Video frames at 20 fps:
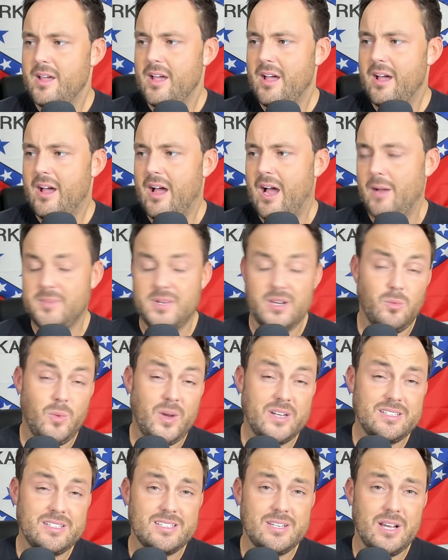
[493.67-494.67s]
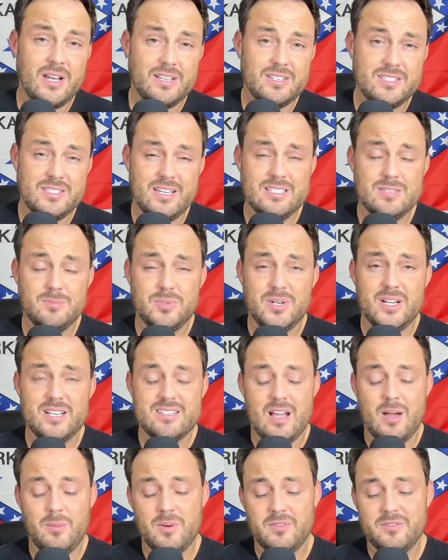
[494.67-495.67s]
I'm going to wait to see how the season plays
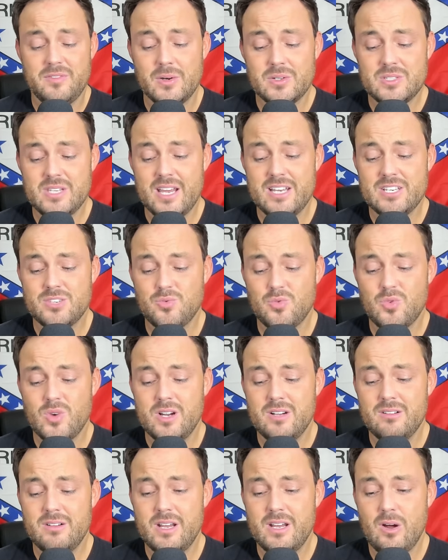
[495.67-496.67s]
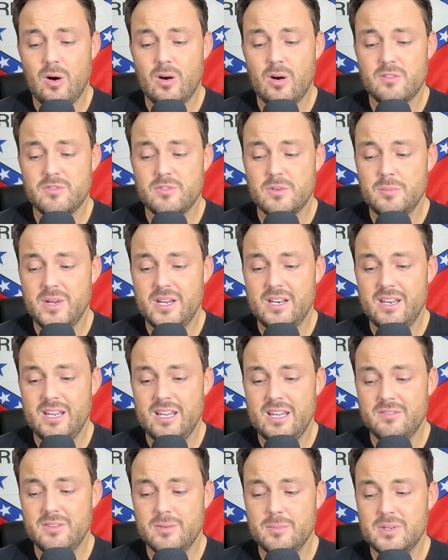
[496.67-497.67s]
out, but, folks, it's really hard for me to
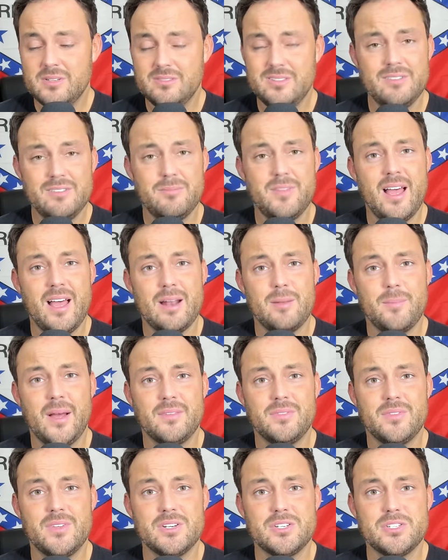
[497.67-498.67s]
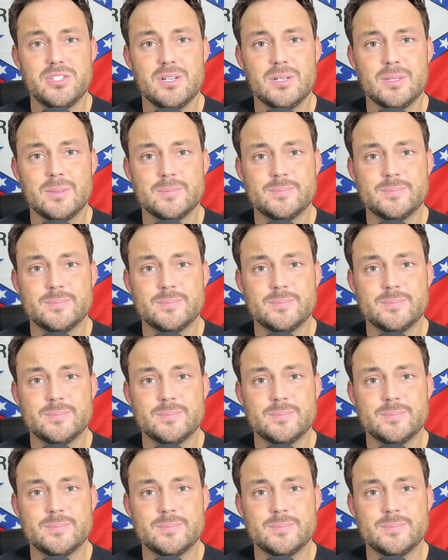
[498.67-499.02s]
even believe that about this year.